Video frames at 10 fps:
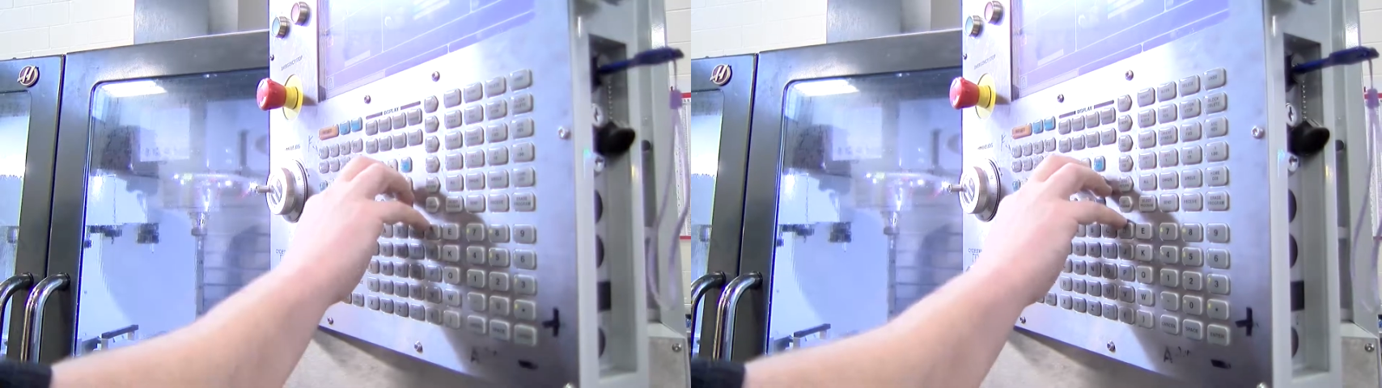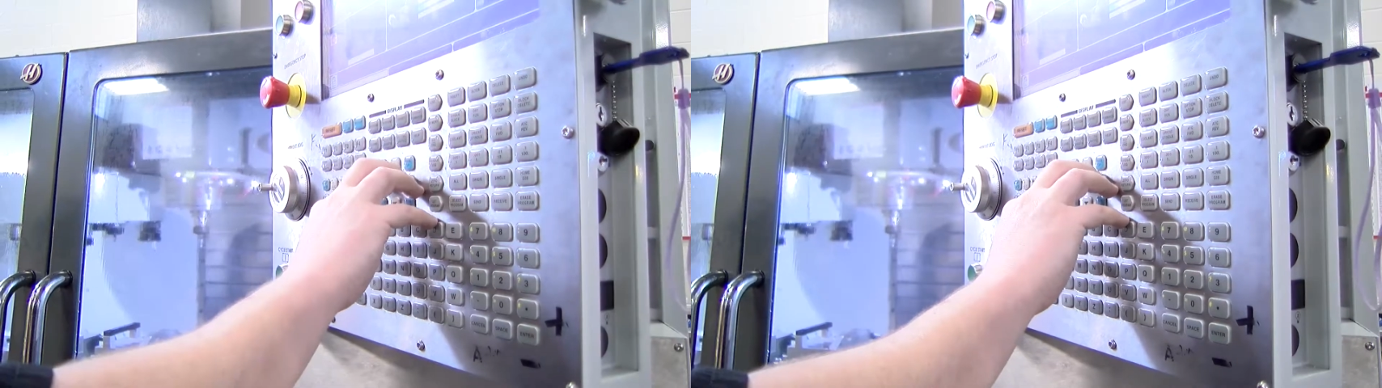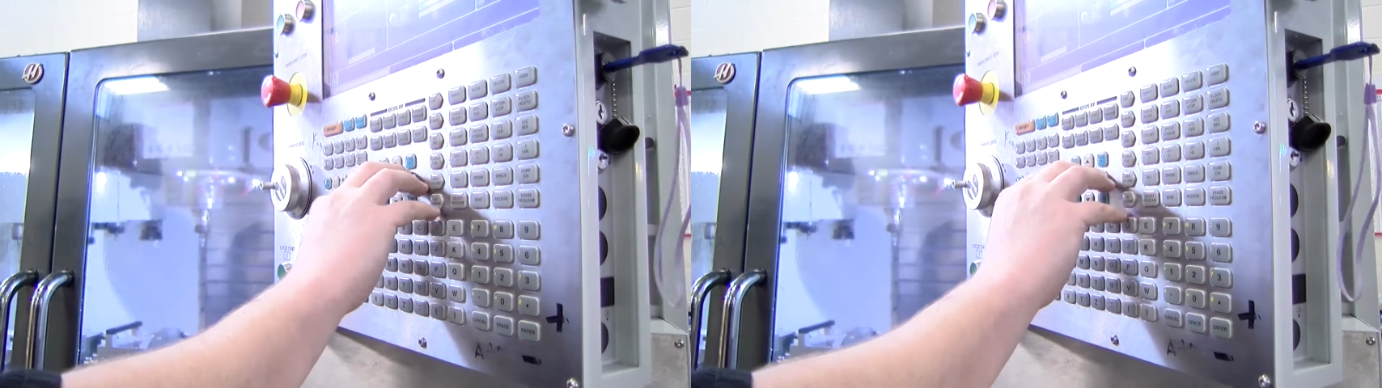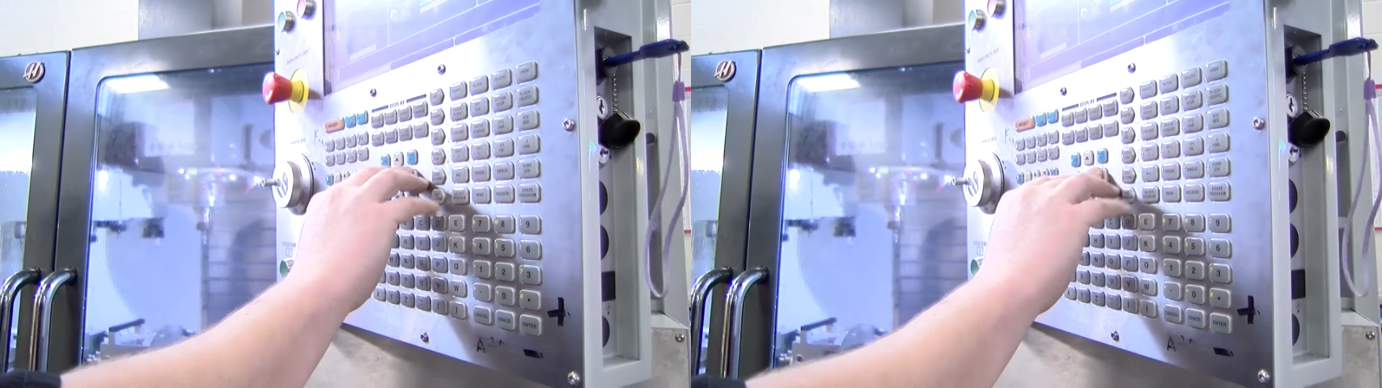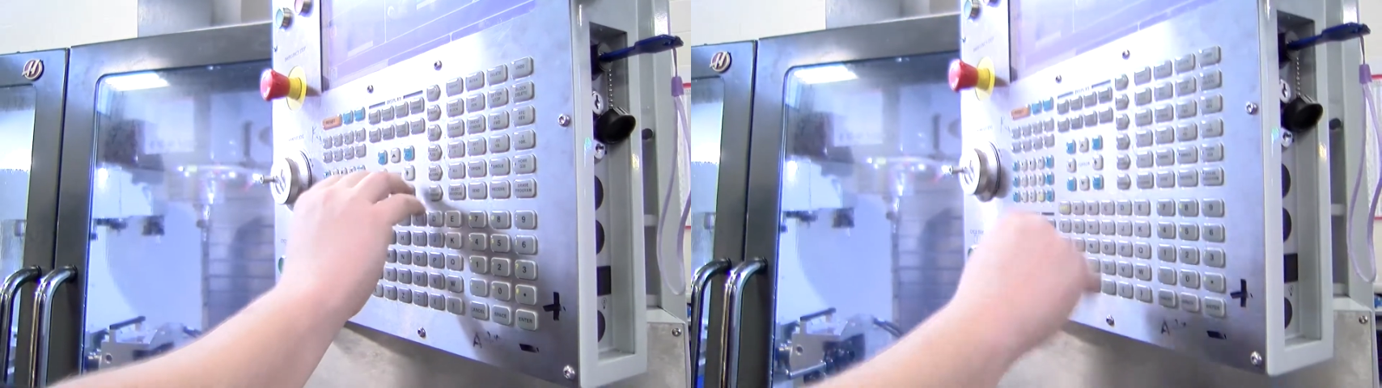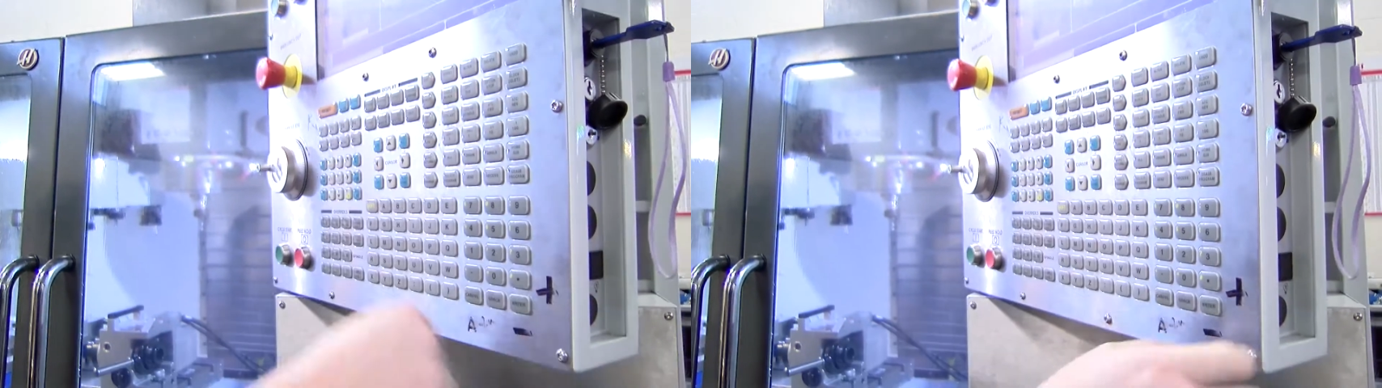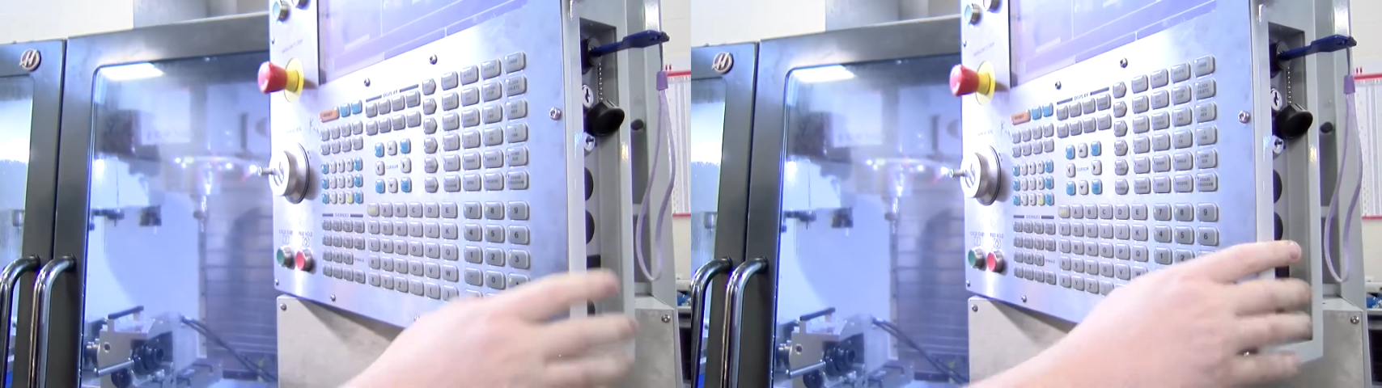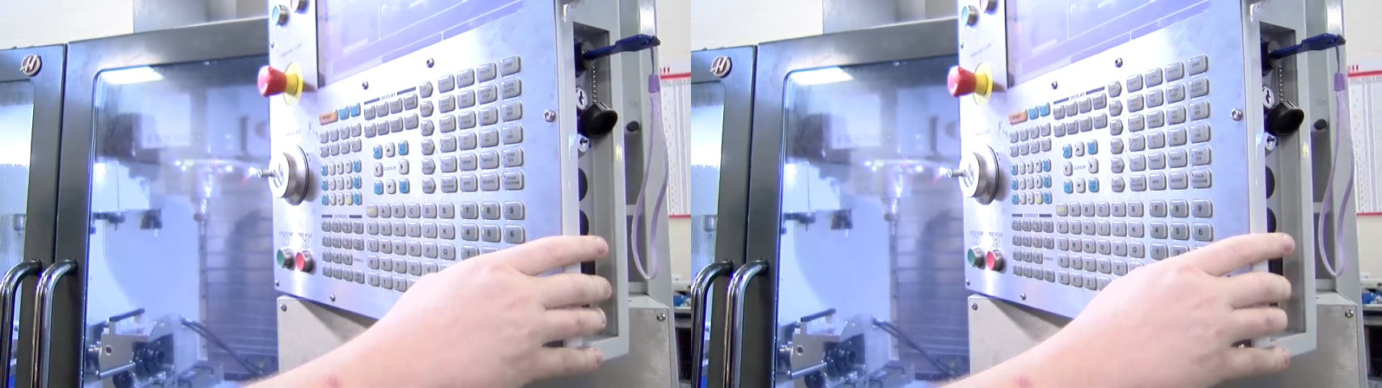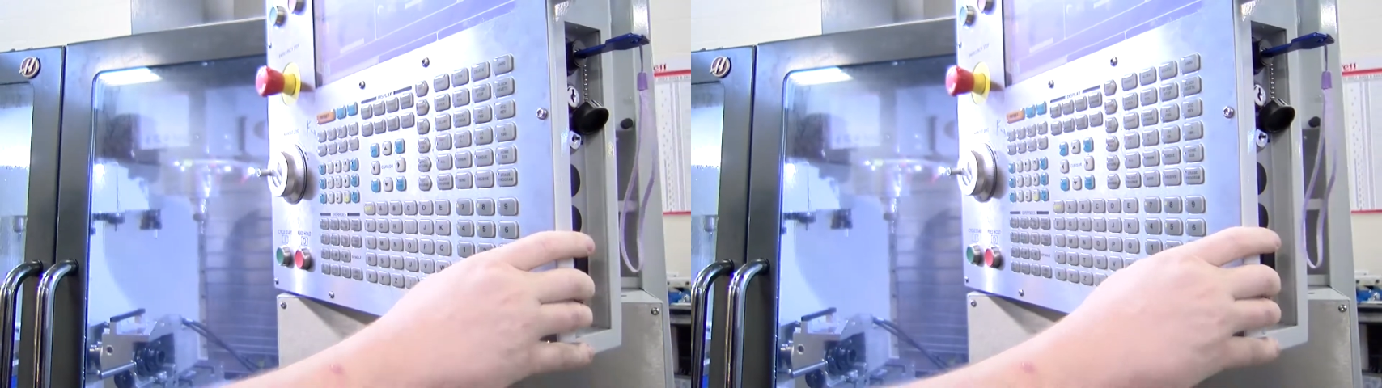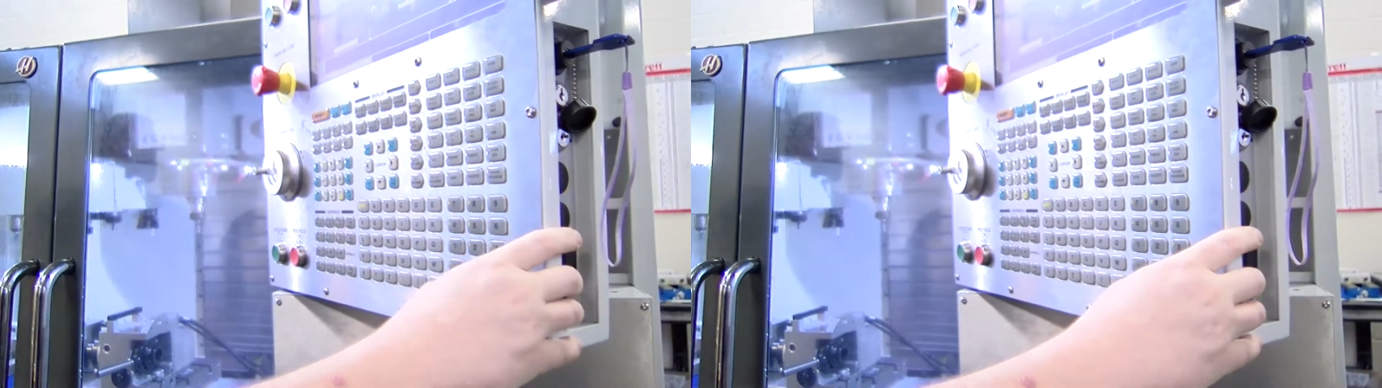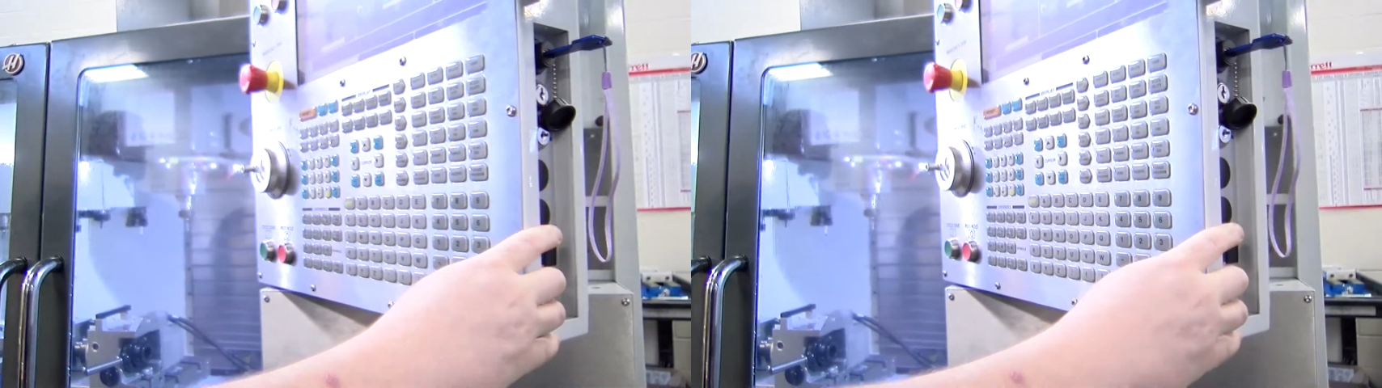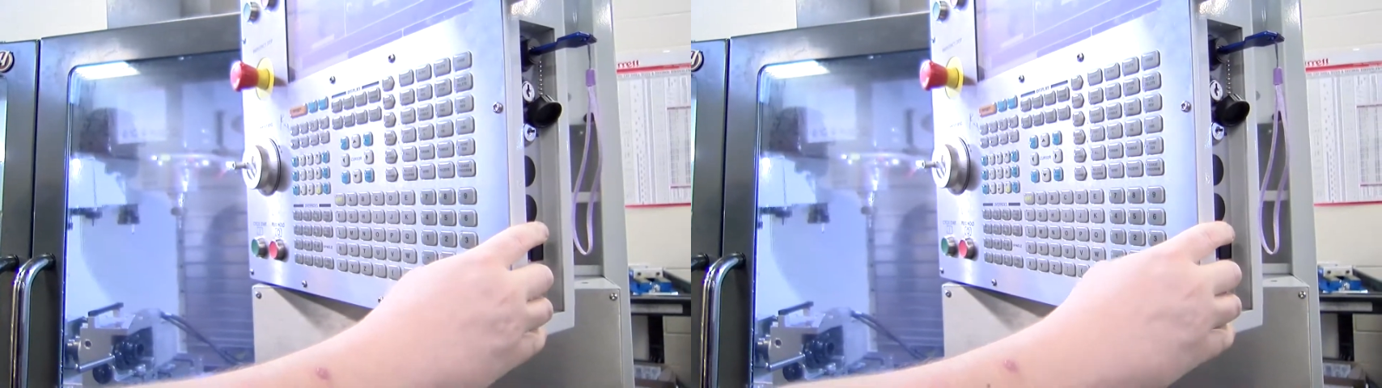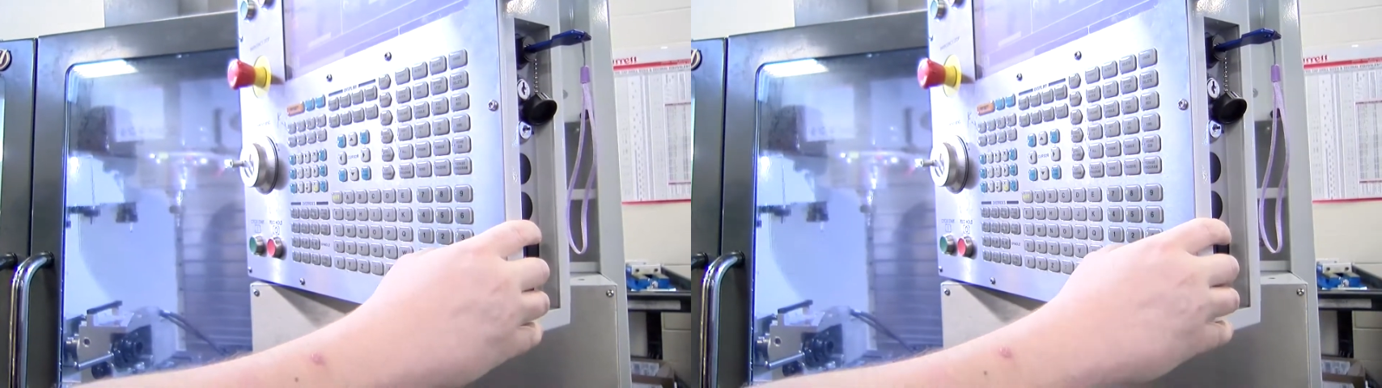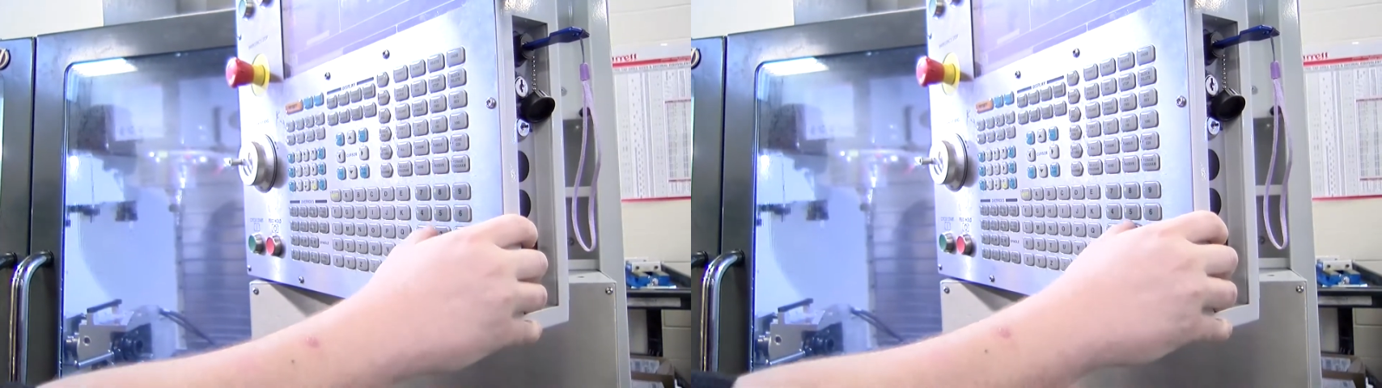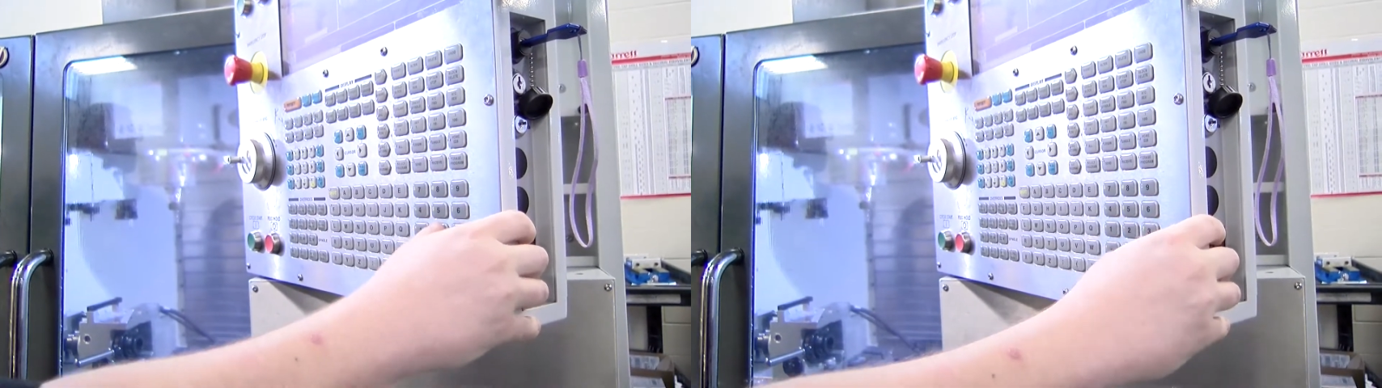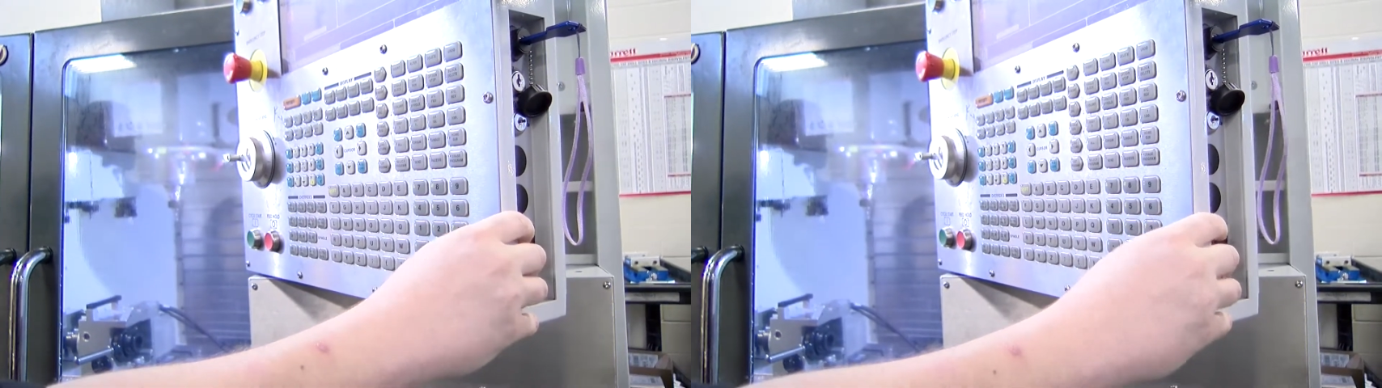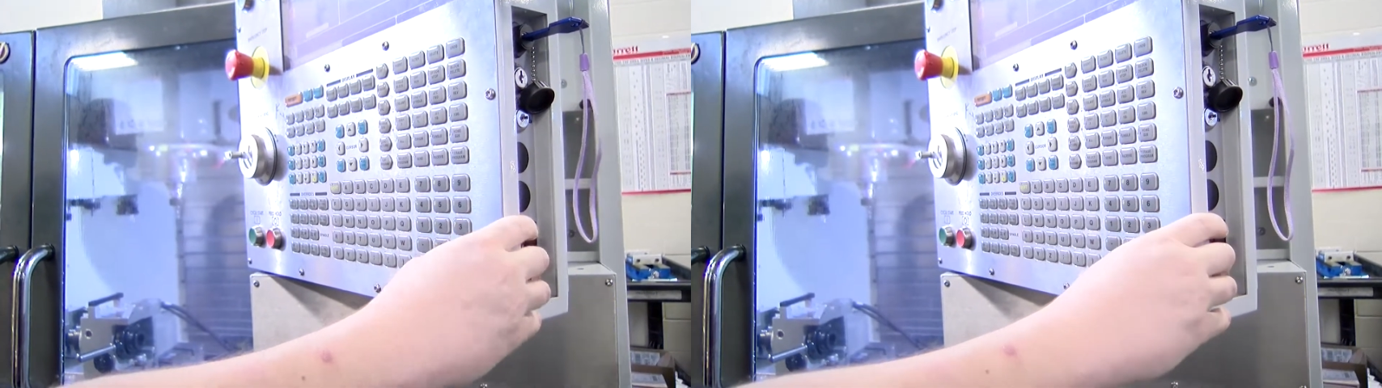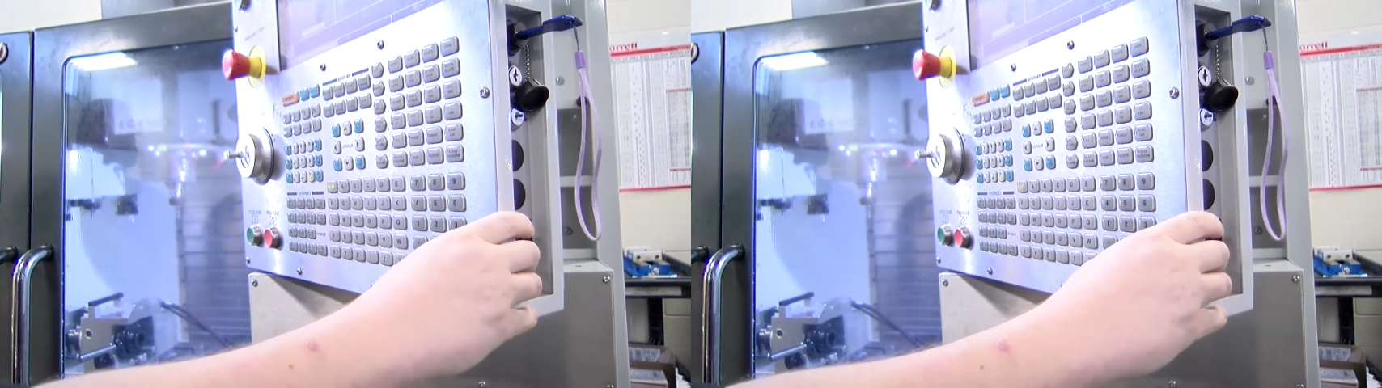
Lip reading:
(no speaker visible)